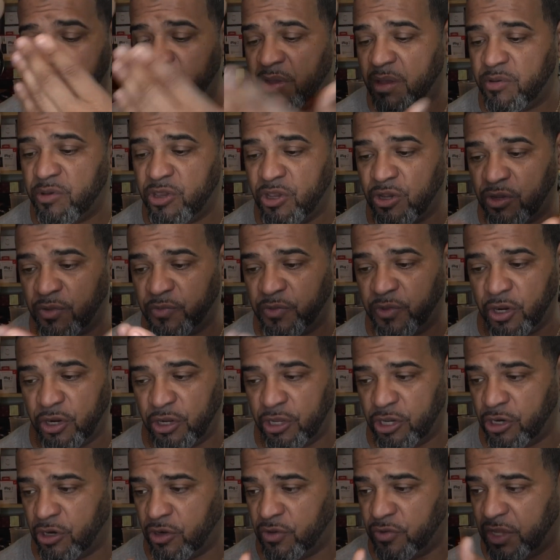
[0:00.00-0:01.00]
Maybe your
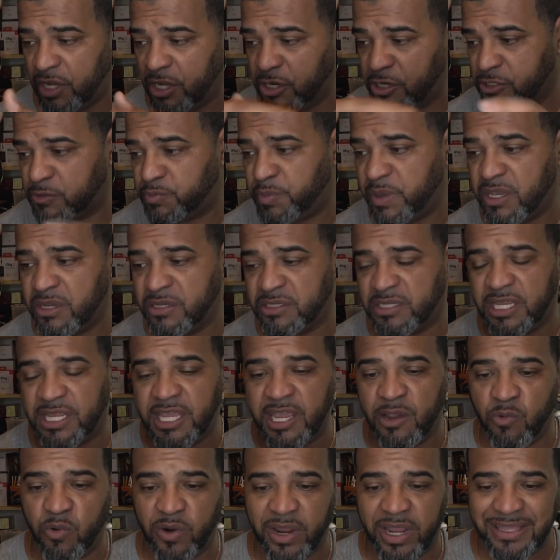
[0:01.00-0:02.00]
you know, the little speakers in
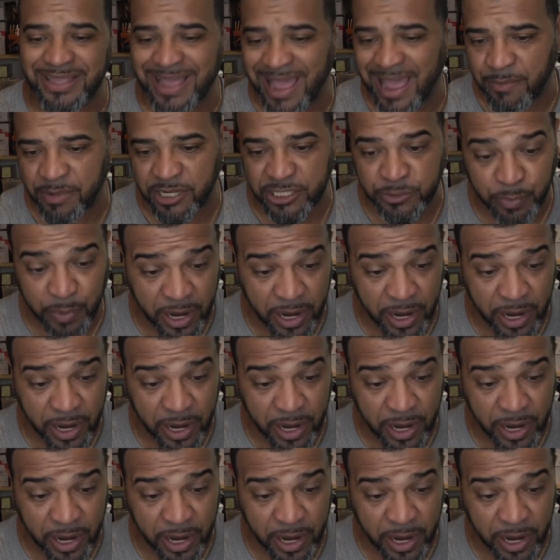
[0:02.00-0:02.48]
here will get damaged.